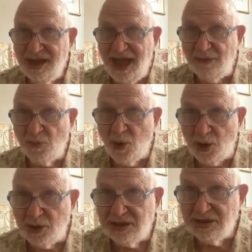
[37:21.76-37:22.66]
and
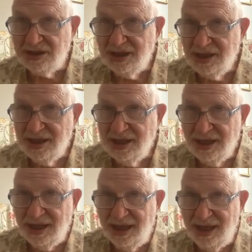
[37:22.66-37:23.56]
work
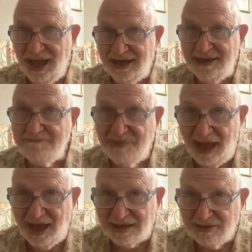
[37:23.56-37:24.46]
and
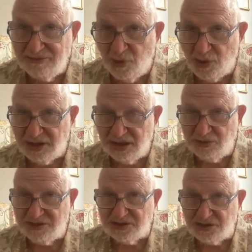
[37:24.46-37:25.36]
impact of working
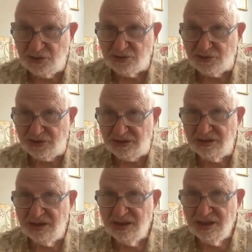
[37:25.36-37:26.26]
with
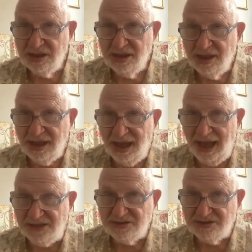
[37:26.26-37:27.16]
children
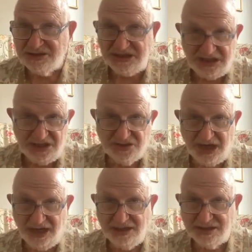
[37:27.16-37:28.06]
and seeing
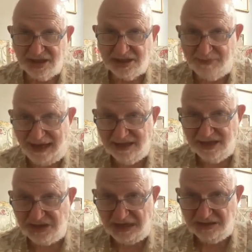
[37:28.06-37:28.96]
change and
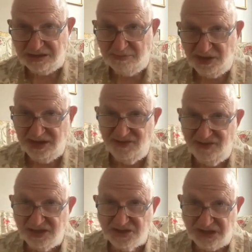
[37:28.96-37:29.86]
expanding change and
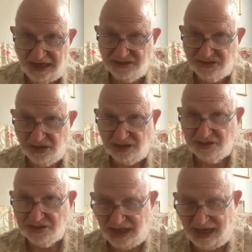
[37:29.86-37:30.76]
believing in change and
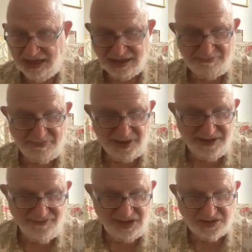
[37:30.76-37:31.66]
understanding that
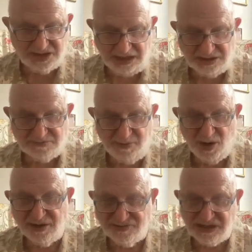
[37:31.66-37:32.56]
believing in change is
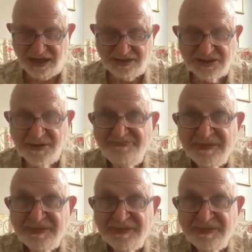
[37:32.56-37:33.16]
part of change.